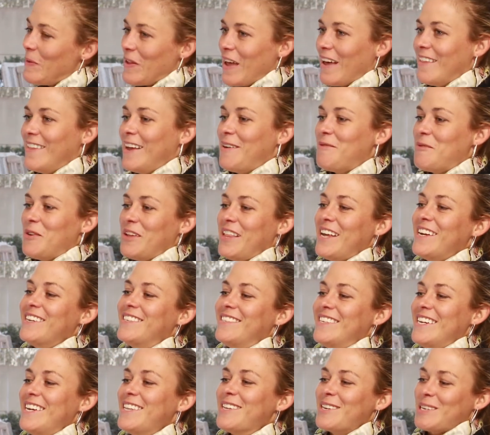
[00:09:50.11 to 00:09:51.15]
And then when they
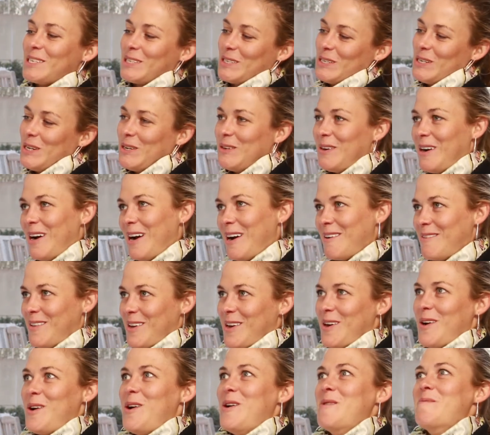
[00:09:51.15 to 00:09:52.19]
see the crew arrive, they
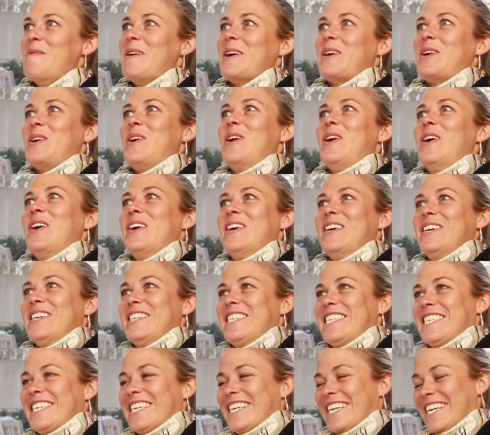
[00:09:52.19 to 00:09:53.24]
go, oh my
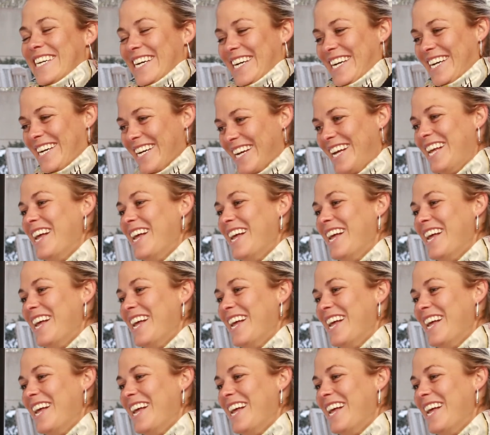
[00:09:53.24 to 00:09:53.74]
gosh.